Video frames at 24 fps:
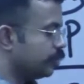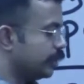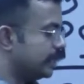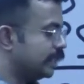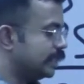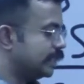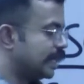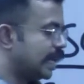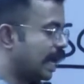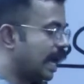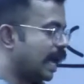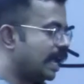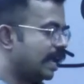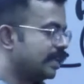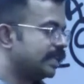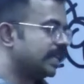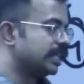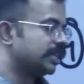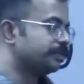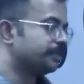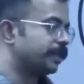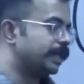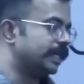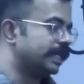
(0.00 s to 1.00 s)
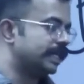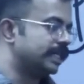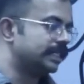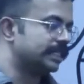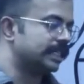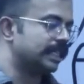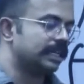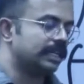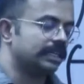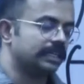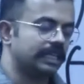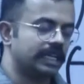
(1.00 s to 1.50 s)
So in charge
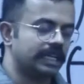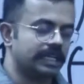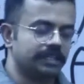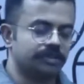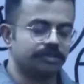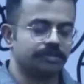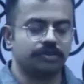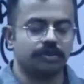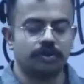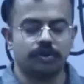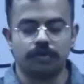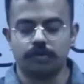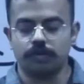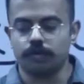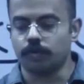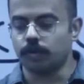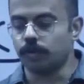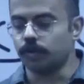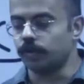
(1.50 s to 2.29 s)
expenditure, there is no